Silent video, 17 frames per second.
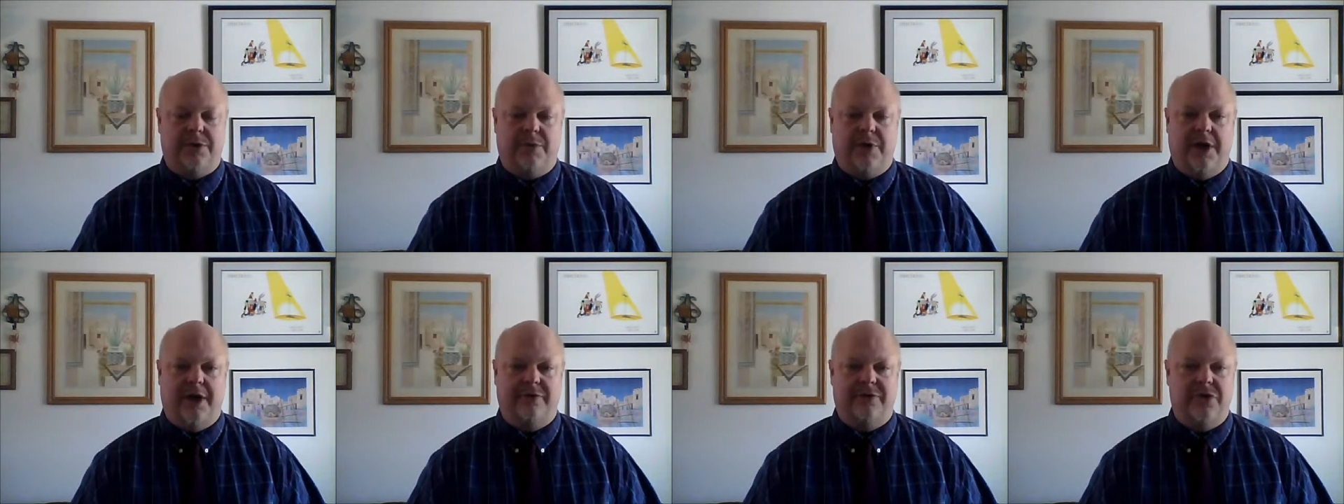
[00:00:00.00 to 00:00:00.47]
We
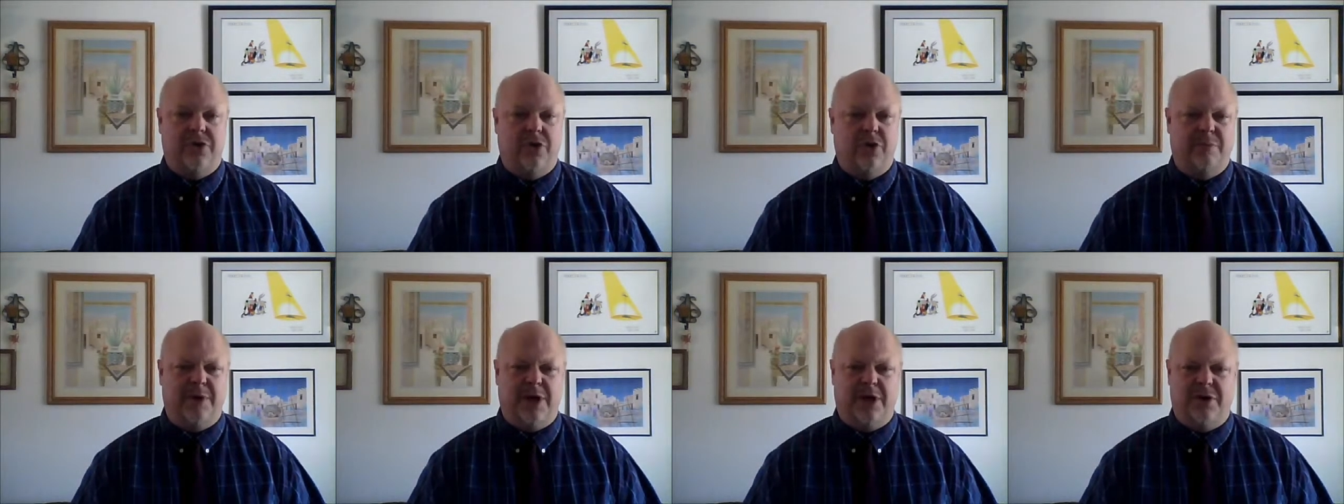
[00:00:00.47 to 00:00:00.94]
have so
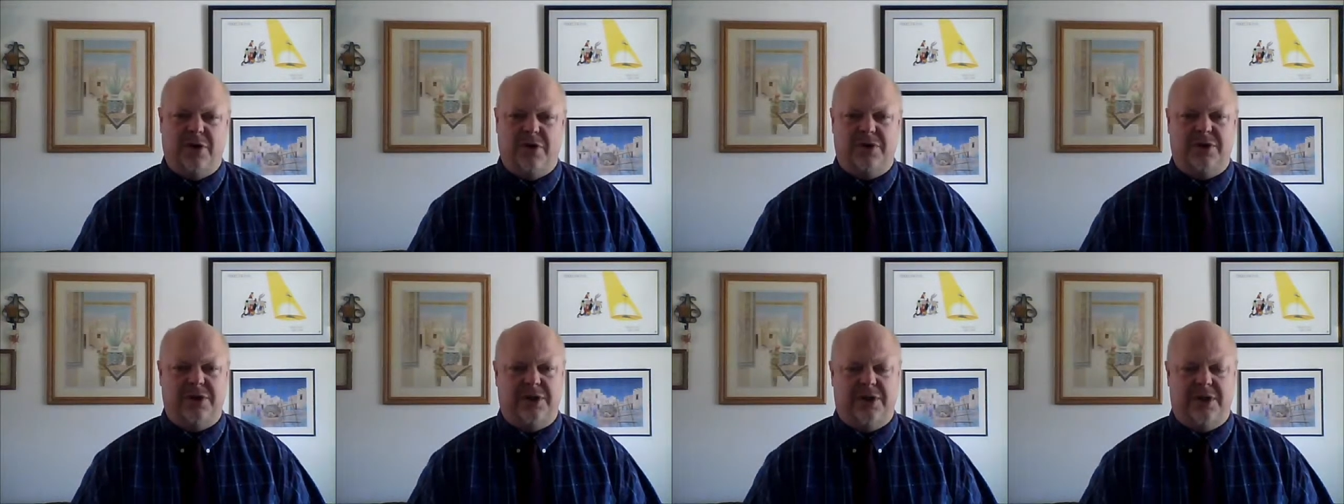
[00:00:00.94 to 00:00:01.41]
many
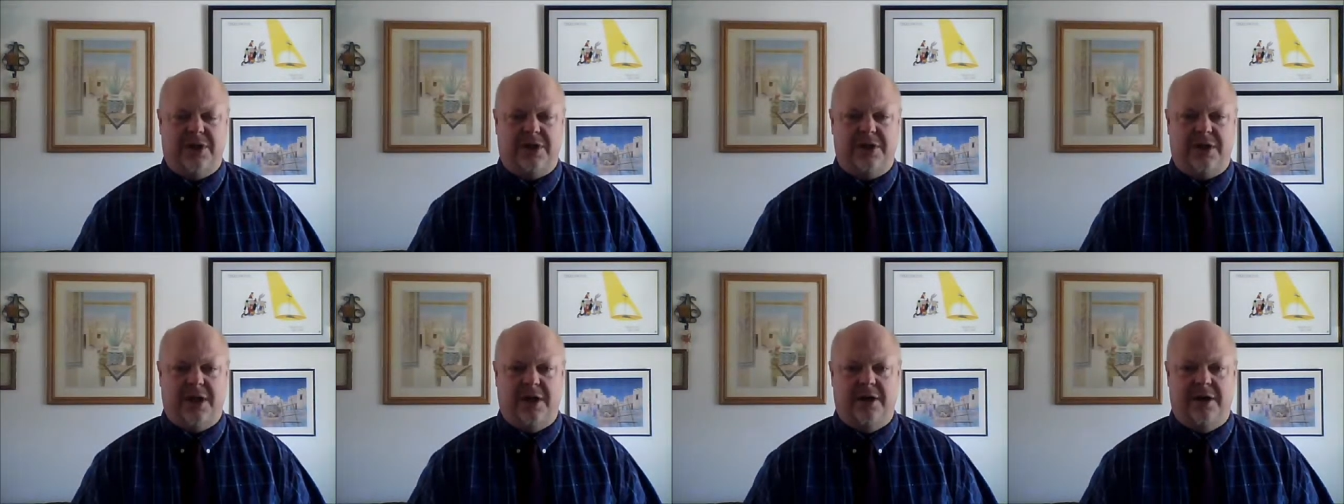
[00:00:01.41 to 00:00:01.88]
nurses in the
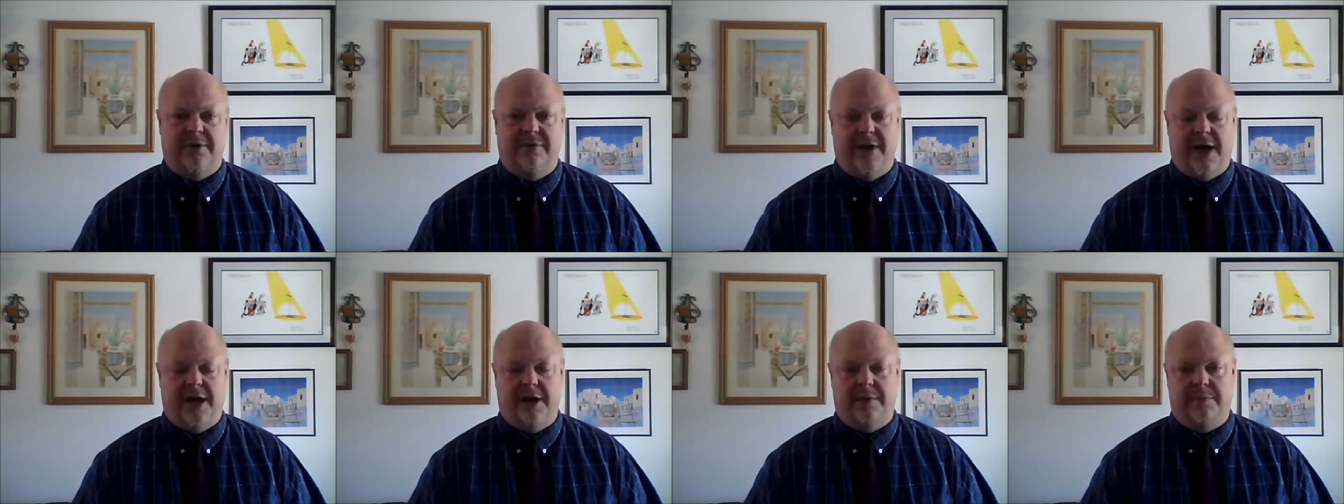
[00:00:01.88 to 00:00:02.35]
state of
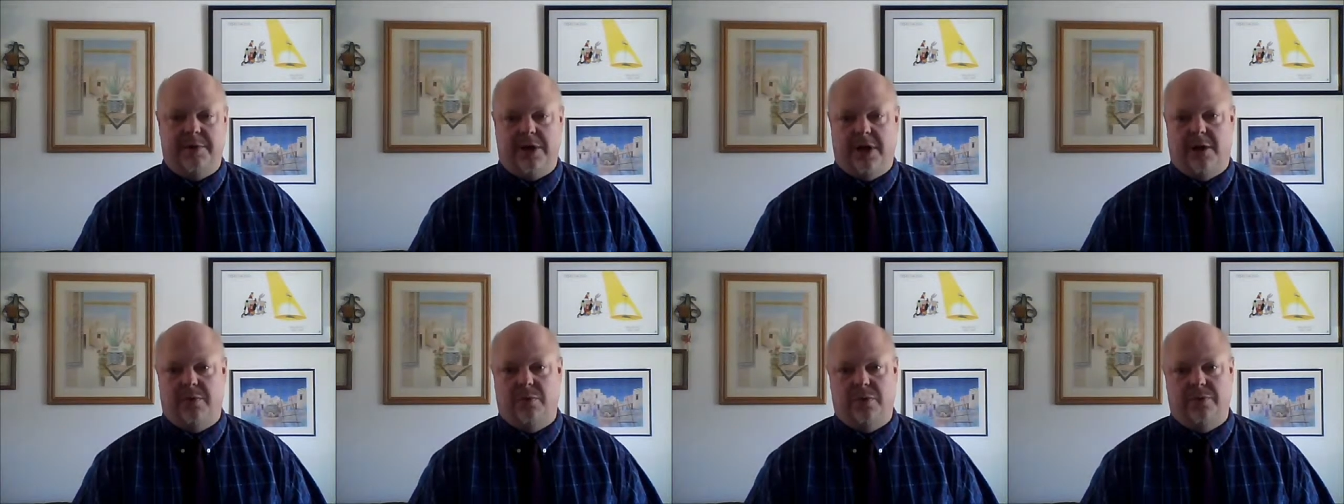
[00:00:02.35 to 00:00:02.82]
Nevada, but
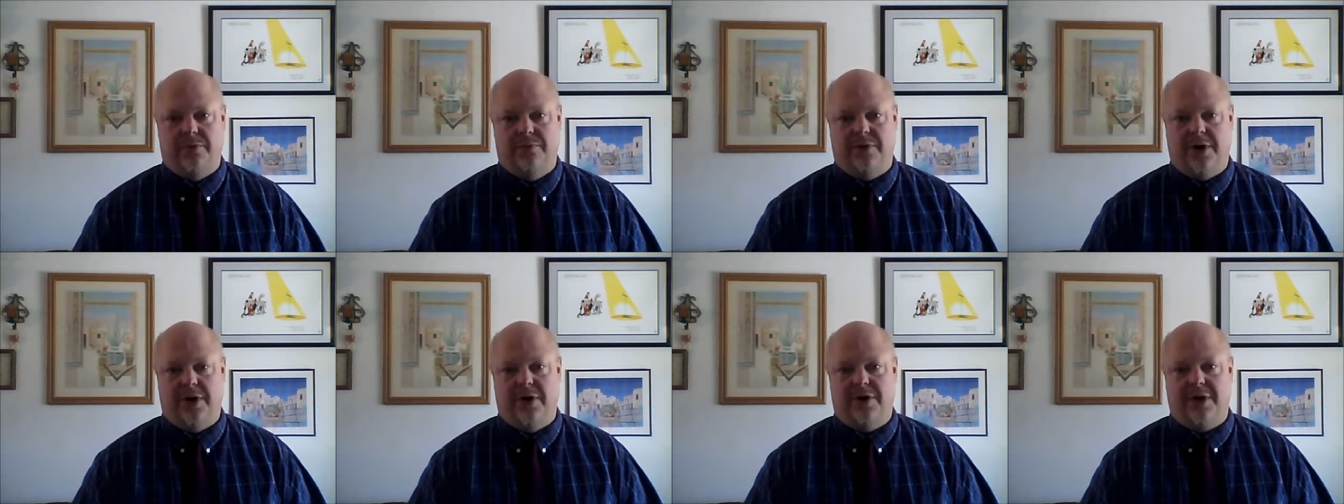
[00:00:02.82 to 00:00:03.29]
yet we're
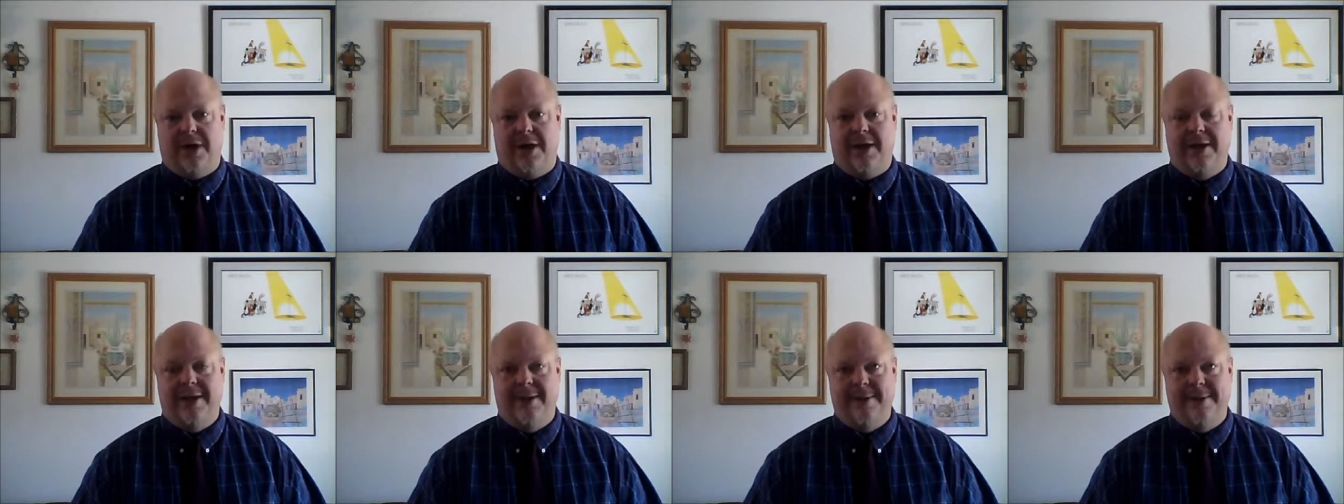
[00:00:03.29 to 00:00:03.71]
very